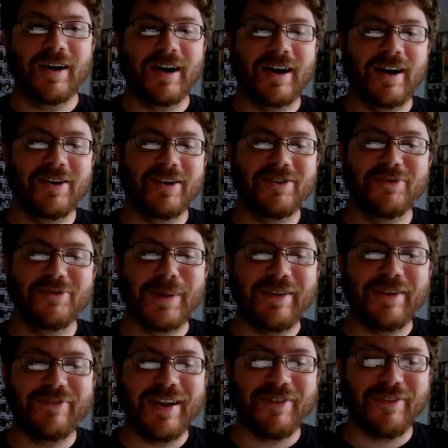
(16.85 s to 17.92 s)
uh, who my
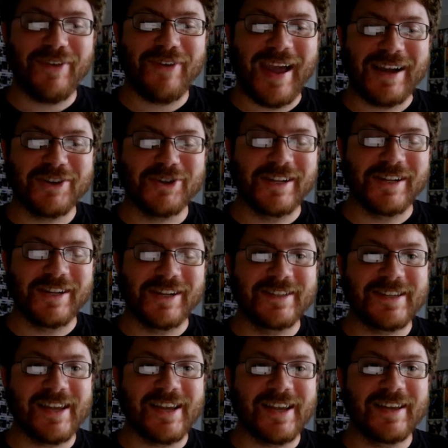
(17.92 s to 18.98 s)
favorite faction
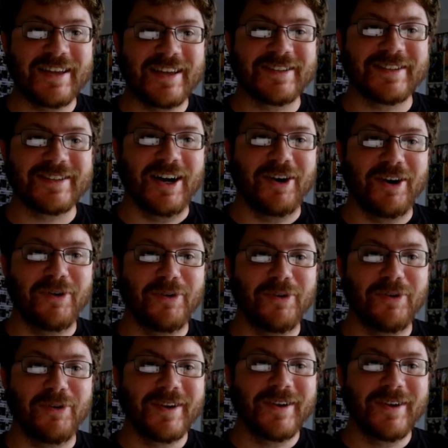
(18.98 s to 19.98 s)
is, so.